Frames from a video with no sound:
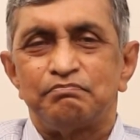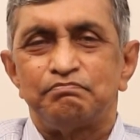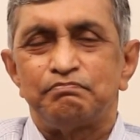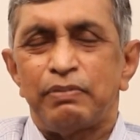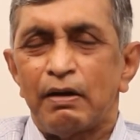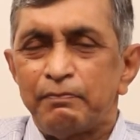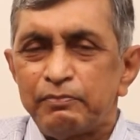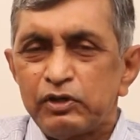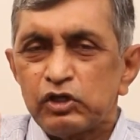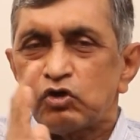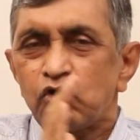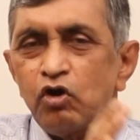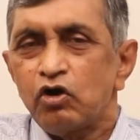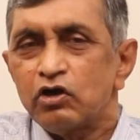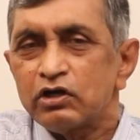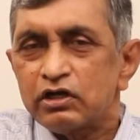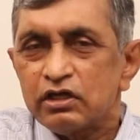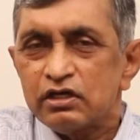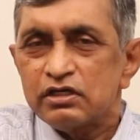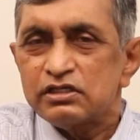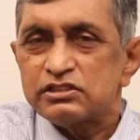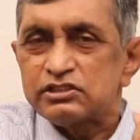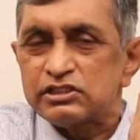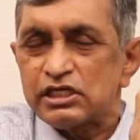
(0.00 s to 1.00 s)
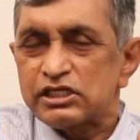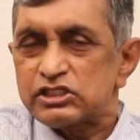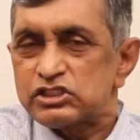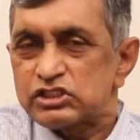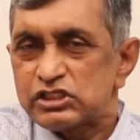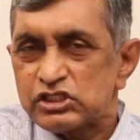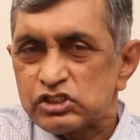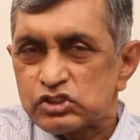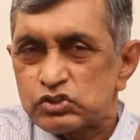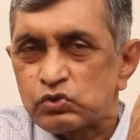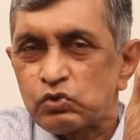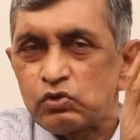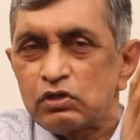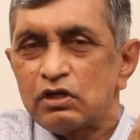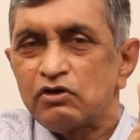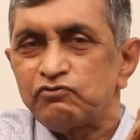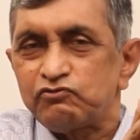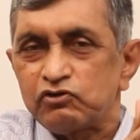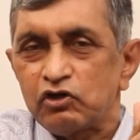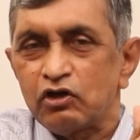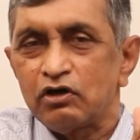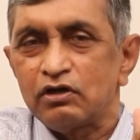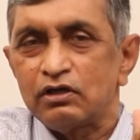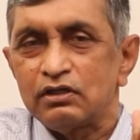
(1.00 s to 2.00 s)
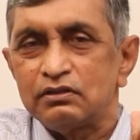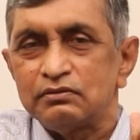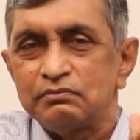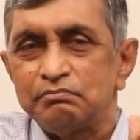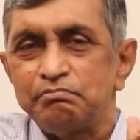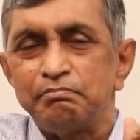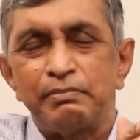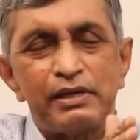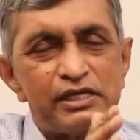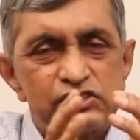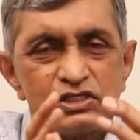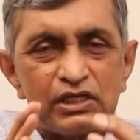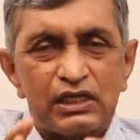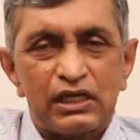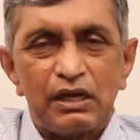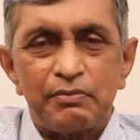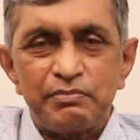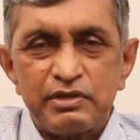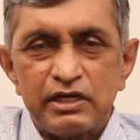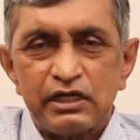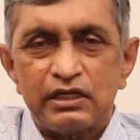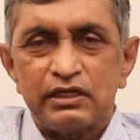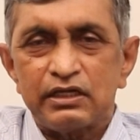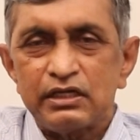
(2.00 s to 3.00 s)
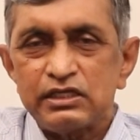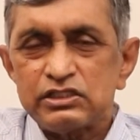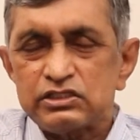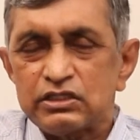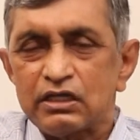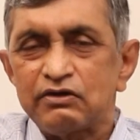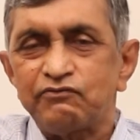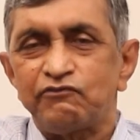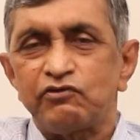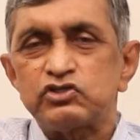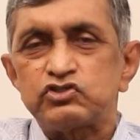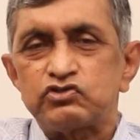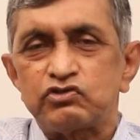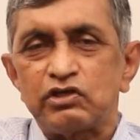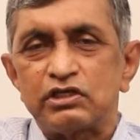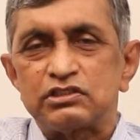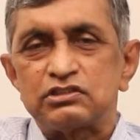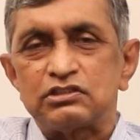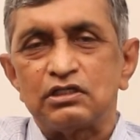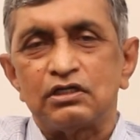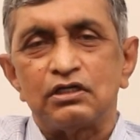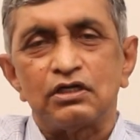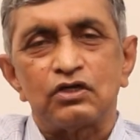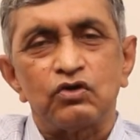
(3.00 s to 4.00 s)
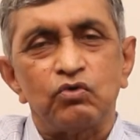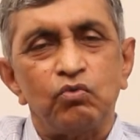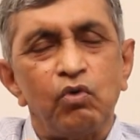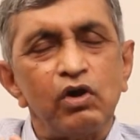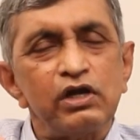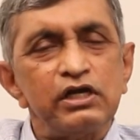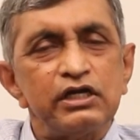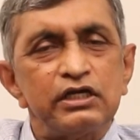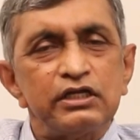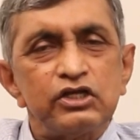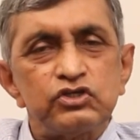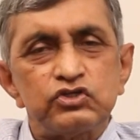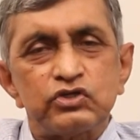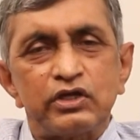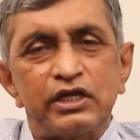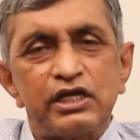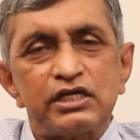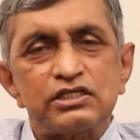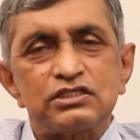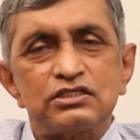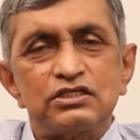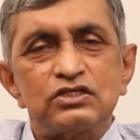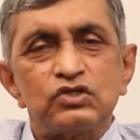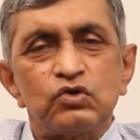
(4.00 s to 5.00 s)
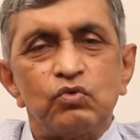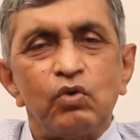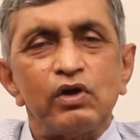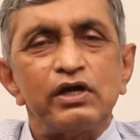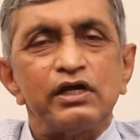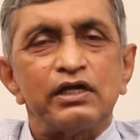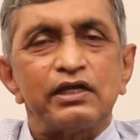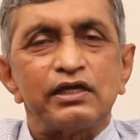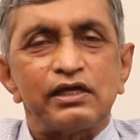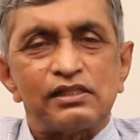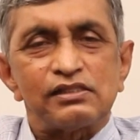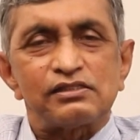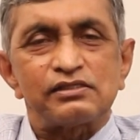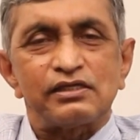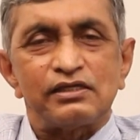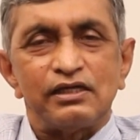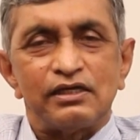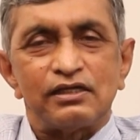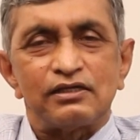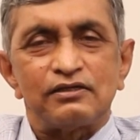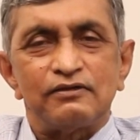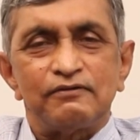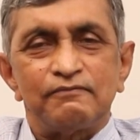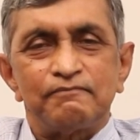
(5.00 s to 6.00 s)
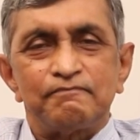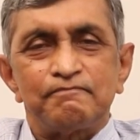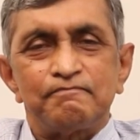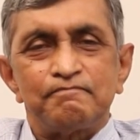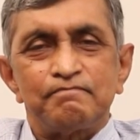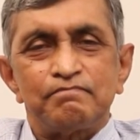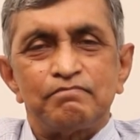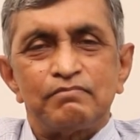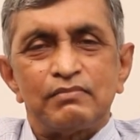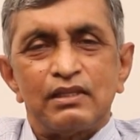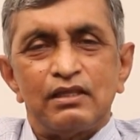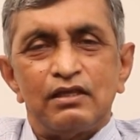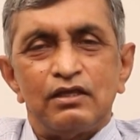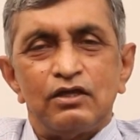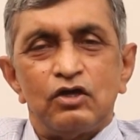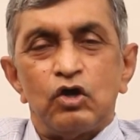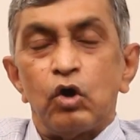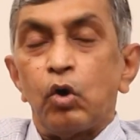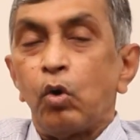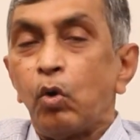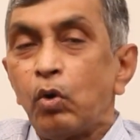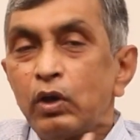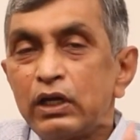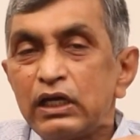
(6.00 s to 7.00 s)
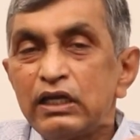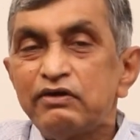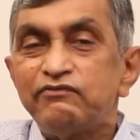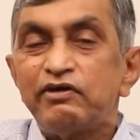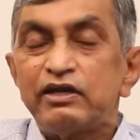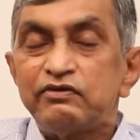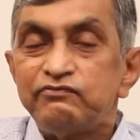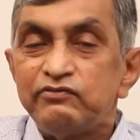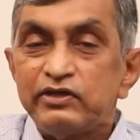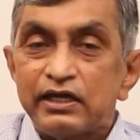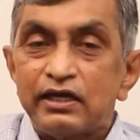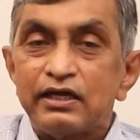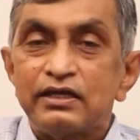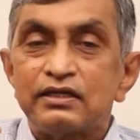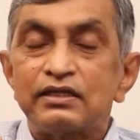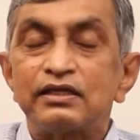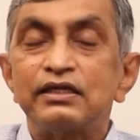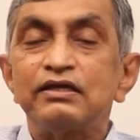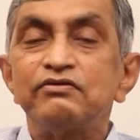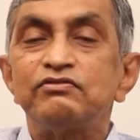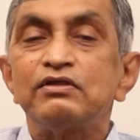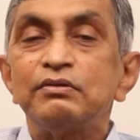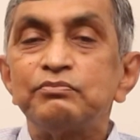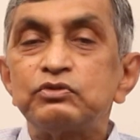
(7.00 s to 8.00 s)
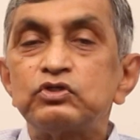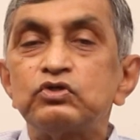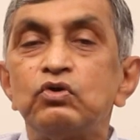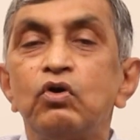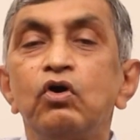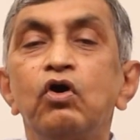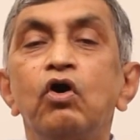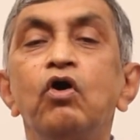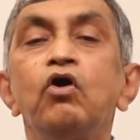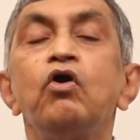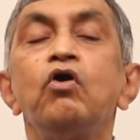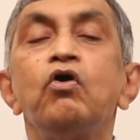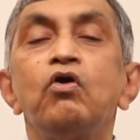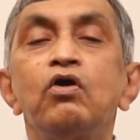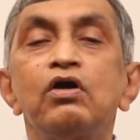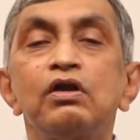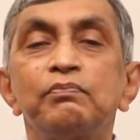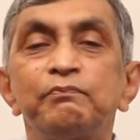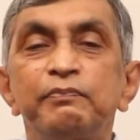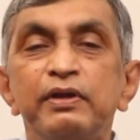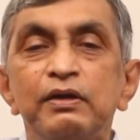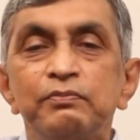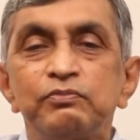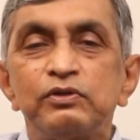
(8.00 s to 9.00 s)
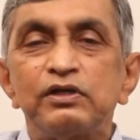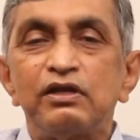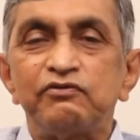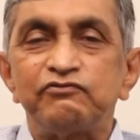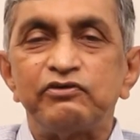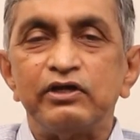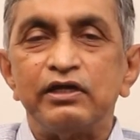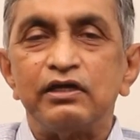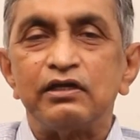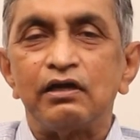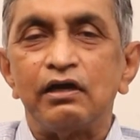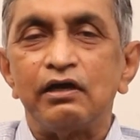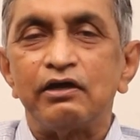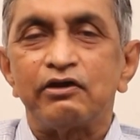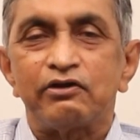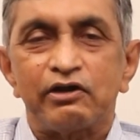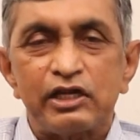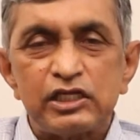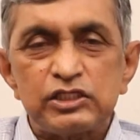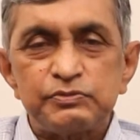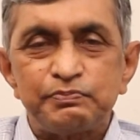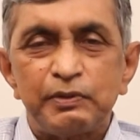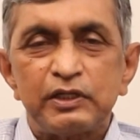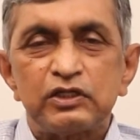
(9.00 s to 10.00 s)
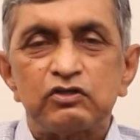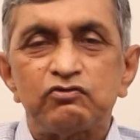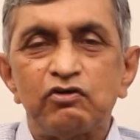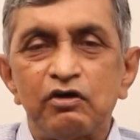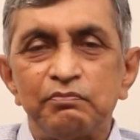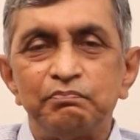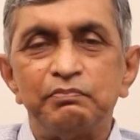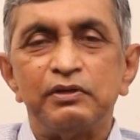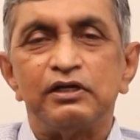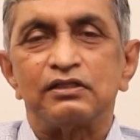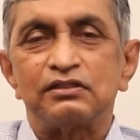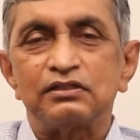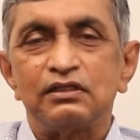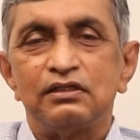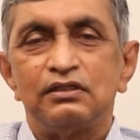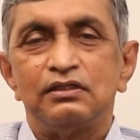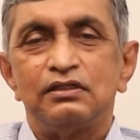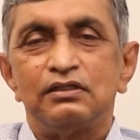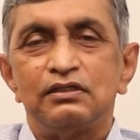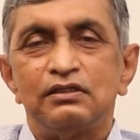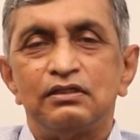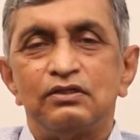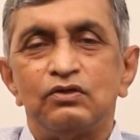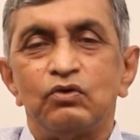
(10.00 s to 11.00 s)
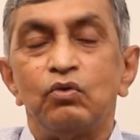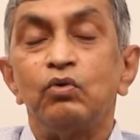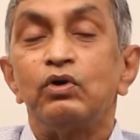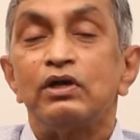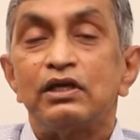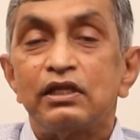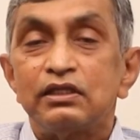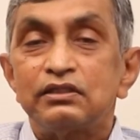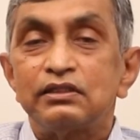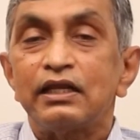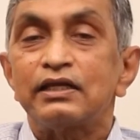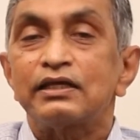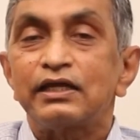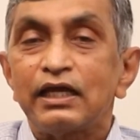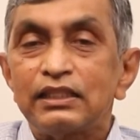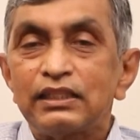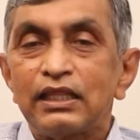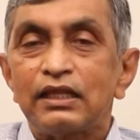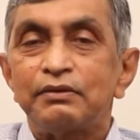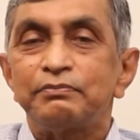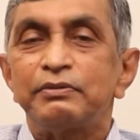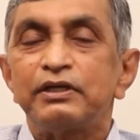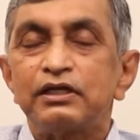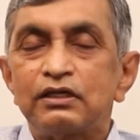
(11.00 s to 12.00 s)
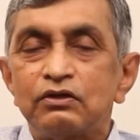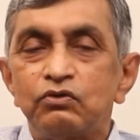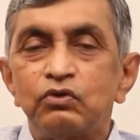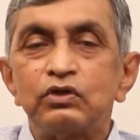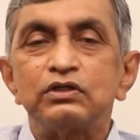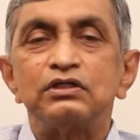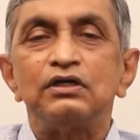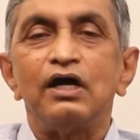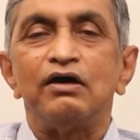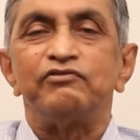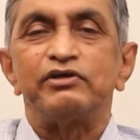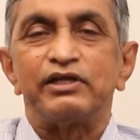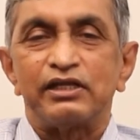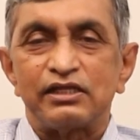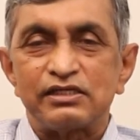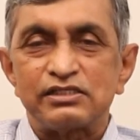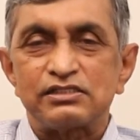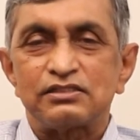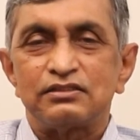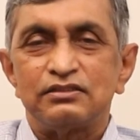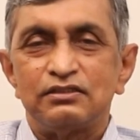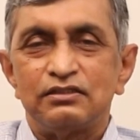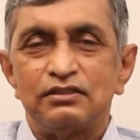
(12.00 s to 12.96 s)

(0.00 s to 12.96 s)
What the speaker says: Public order, justice, rule of law, basic communities, infrastructure, quality education, quality health care. Only when we can give them to all people of India, irrespective of birth, only then can there be good governance.